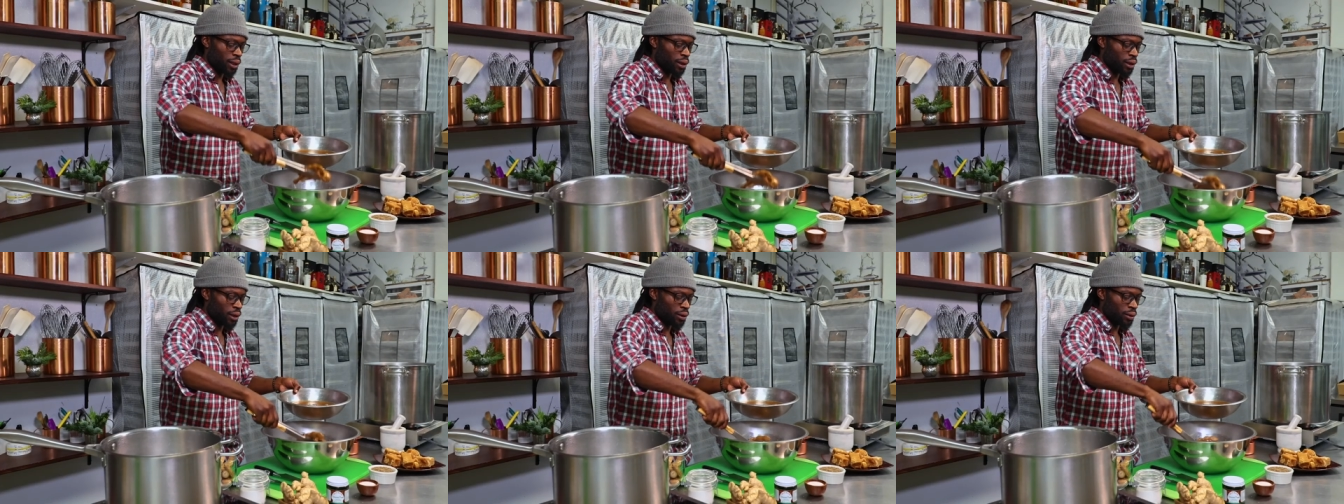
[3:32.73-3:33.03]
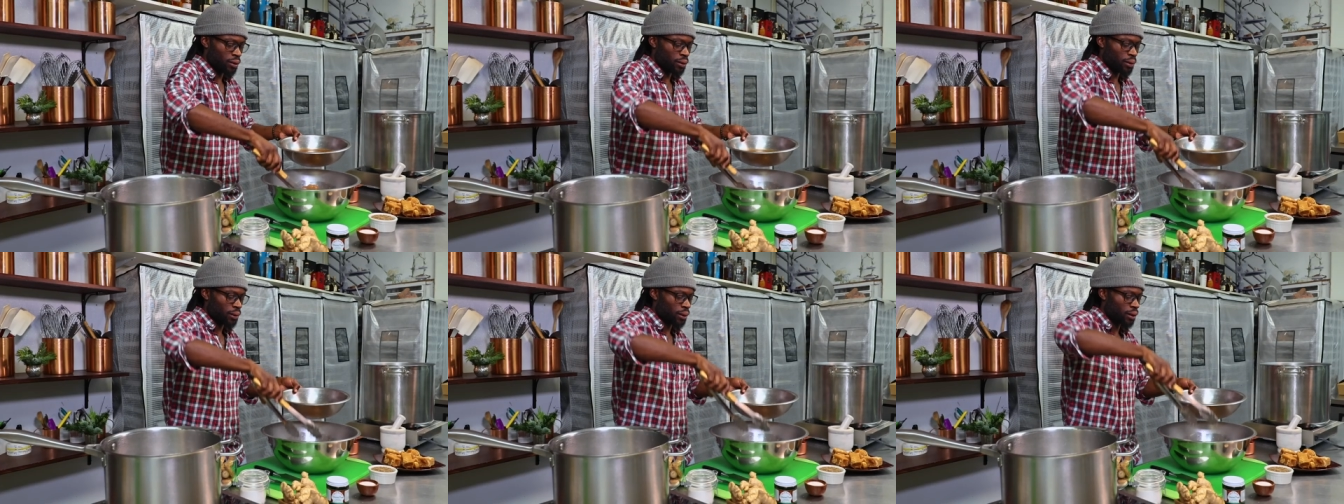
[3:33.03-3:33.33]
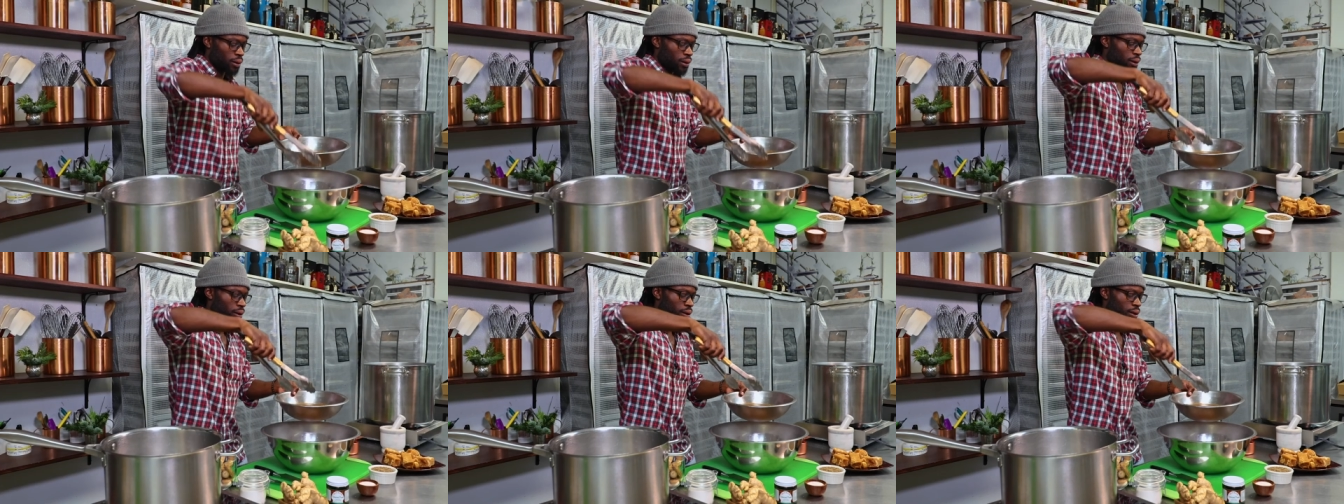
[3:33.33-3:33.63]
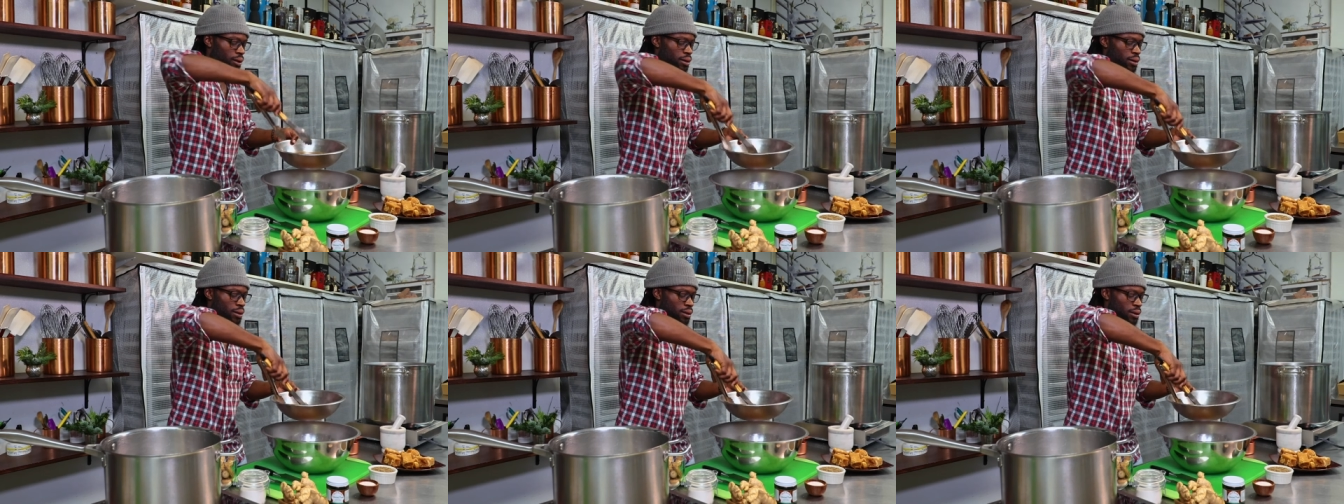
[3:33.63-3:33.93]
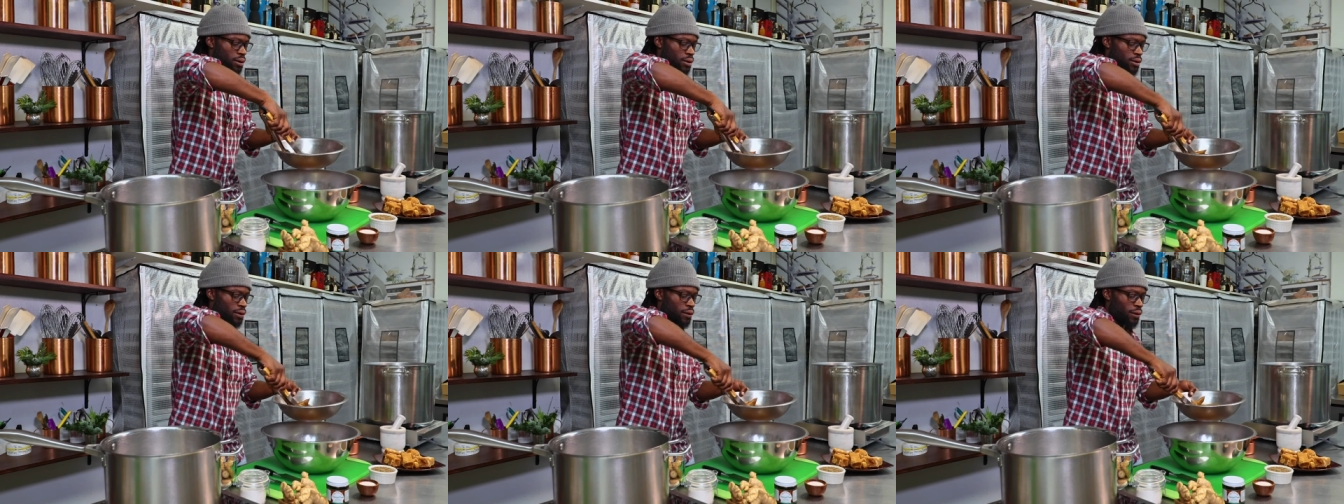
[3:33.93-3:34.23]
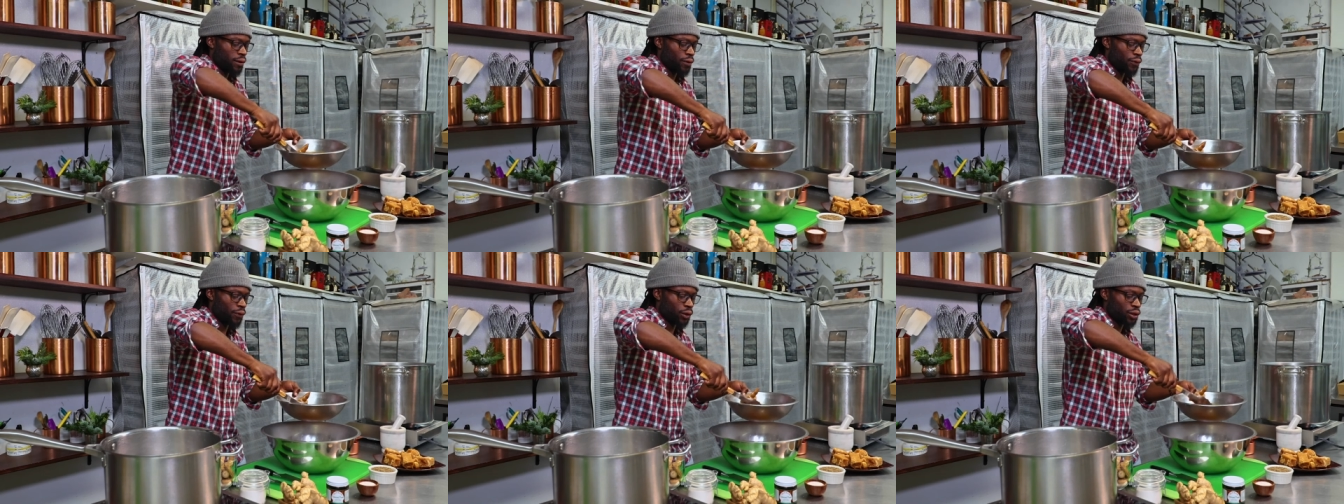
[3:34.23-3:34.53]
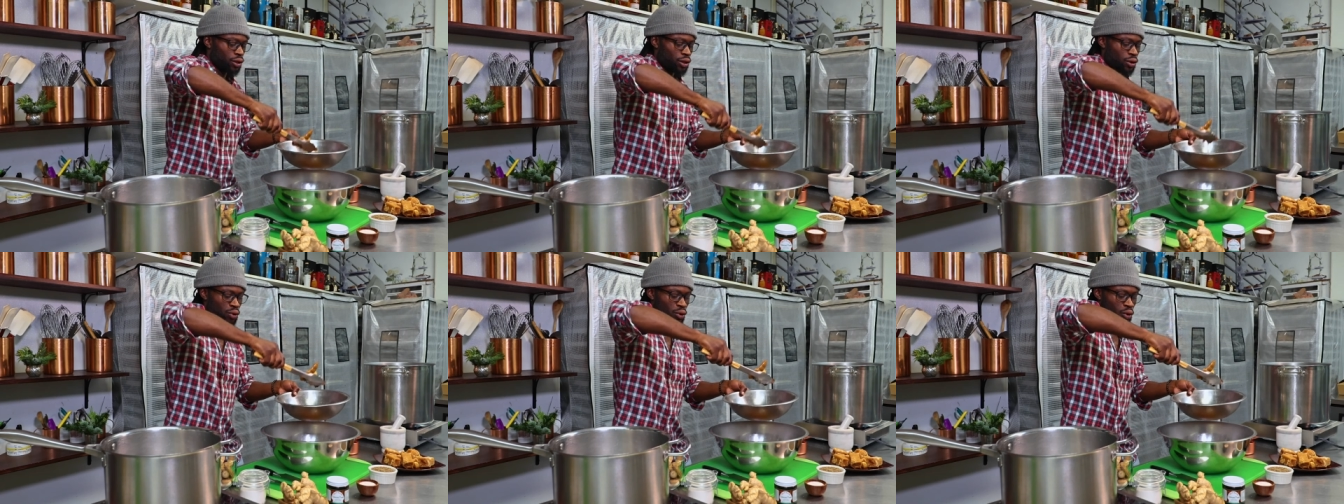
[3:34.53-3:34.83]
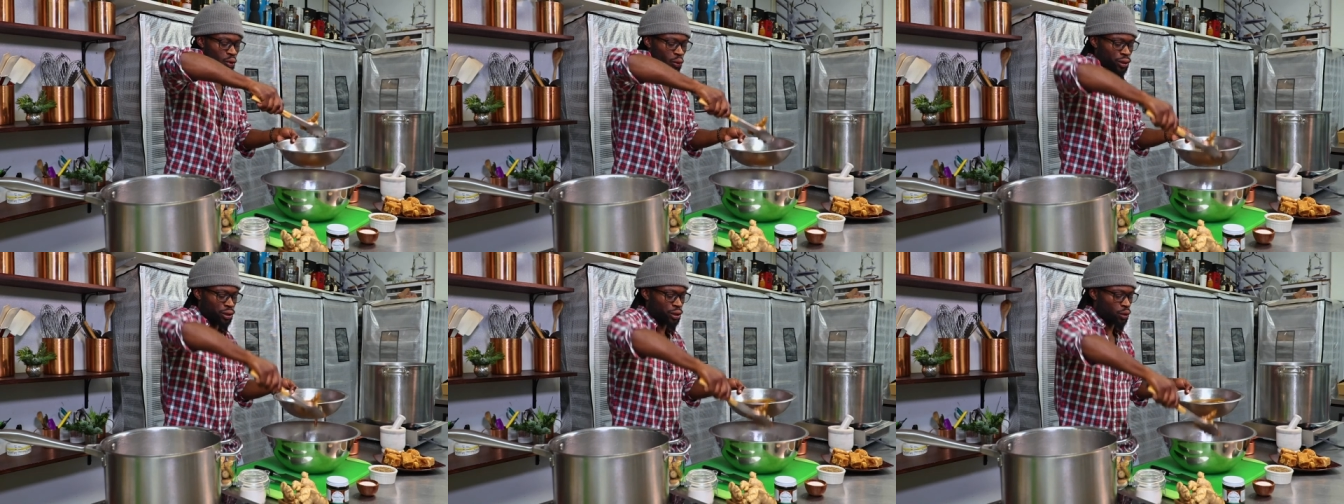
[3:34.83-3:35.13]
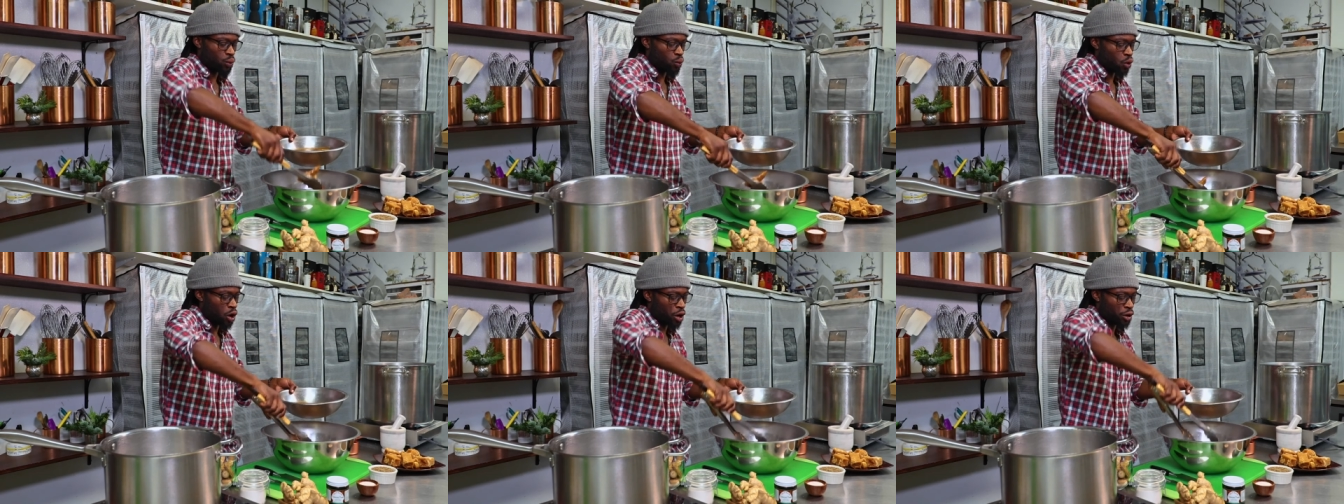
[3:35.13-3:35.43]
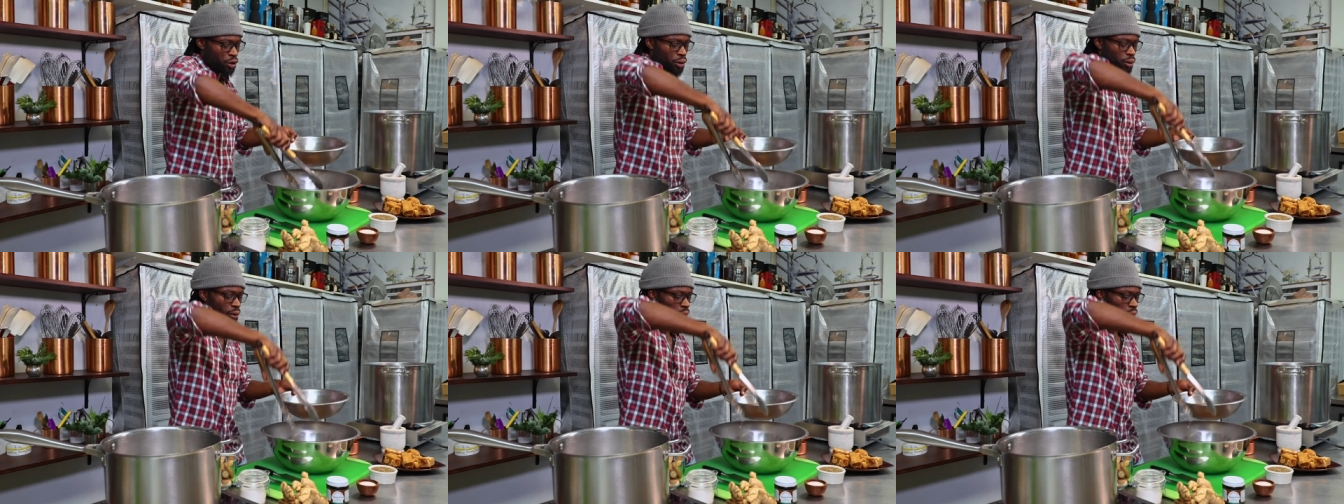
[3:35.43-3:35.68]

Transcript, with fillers: here for two quarts of water.